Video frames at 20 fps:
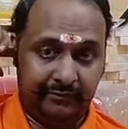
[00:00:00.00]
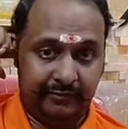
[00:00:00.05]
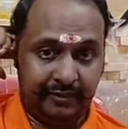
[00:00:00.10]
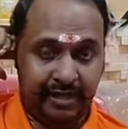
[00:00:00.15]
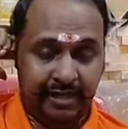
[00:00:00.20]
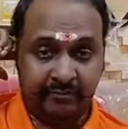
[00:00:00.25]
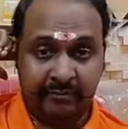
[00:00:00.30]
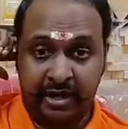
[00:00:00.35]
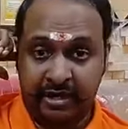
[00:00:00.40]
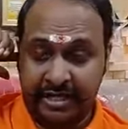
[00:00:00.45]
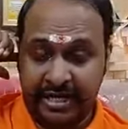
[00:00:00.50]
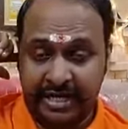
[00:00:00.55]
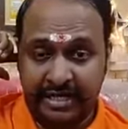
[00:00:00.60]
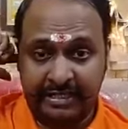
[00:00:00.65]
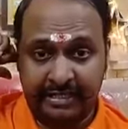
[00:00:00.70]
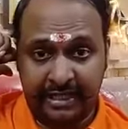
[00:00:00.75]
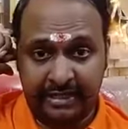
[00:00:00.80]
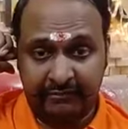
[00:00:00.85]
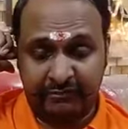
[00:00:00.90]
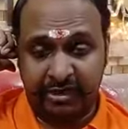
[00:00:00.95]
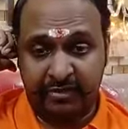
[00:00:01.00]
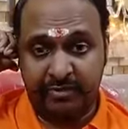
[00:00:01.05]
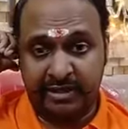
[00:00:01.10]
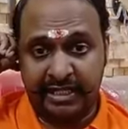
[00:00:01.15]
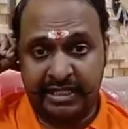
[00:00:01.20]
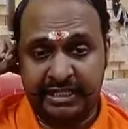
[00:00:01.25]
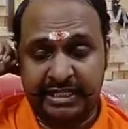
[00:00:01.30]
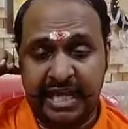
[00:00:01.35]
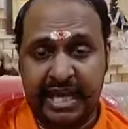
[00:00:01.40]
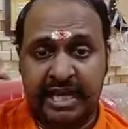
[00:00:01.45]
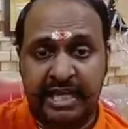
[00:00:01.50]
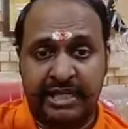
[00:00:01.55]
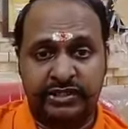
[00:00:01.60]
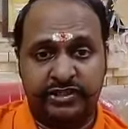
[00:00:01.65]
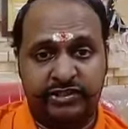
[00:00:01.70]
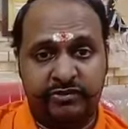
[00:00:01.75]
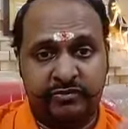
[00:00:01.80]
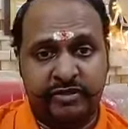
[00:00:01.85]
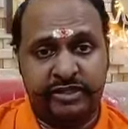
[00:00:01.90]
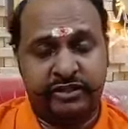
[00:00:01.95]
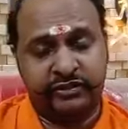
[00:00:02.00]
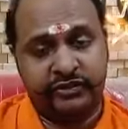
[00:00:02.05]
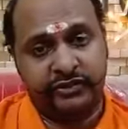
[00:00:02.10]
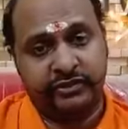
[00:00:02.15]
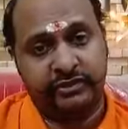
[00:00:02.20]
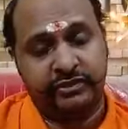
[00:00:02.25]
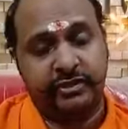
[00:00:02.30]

I'm not telling that verbally challenged means